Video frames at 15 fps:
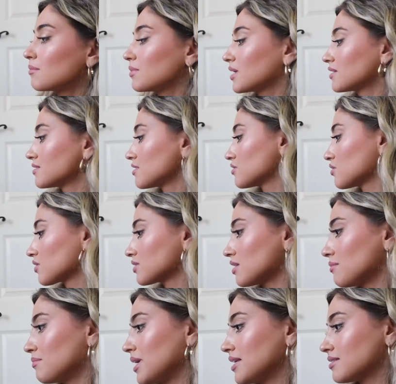because this looks
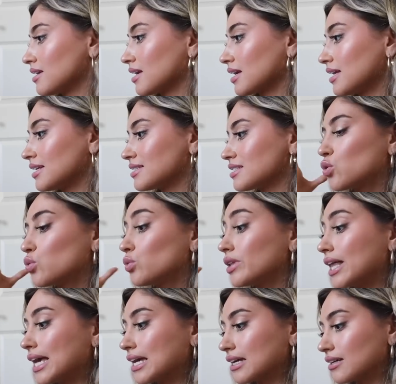amazing and it's
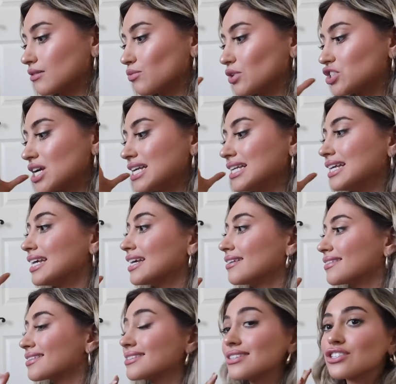cooling, which I need
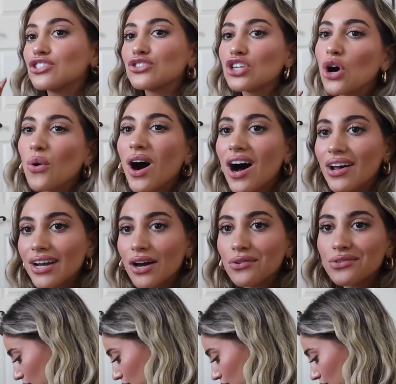because it's so hot out.